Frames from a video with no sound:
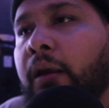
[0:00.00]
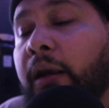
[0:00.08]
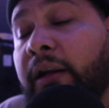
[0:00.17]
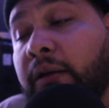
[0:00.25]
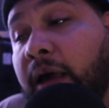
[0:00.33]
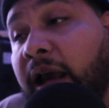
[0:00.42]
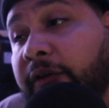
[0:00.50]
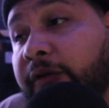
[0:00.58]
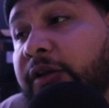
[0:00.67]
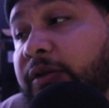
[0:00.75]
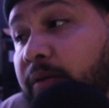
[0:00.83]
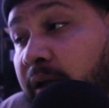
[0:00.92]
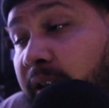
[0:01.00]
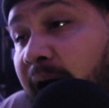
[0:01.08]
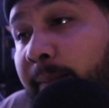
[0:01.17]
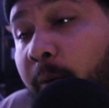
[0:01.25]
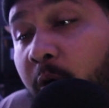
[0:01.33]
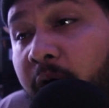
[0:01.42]
And a
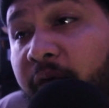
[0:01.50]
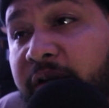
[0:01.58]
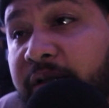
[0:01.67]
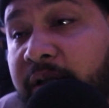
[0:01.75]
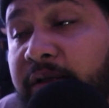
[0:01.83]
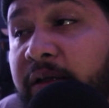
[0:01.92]
lot more of us need